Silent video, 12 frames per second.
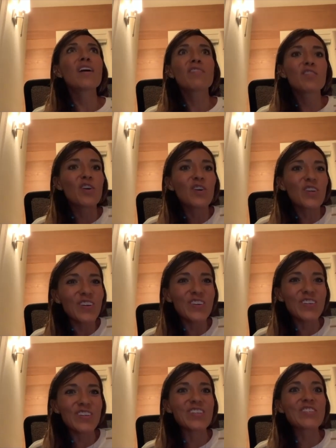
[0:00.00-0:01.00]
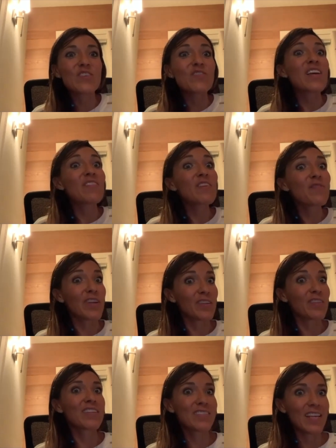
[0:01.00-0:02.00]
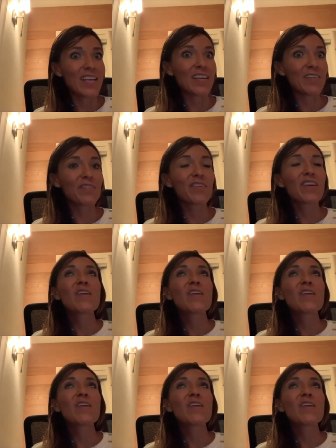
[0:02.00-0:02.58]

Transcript: no clue because you've never felt safe.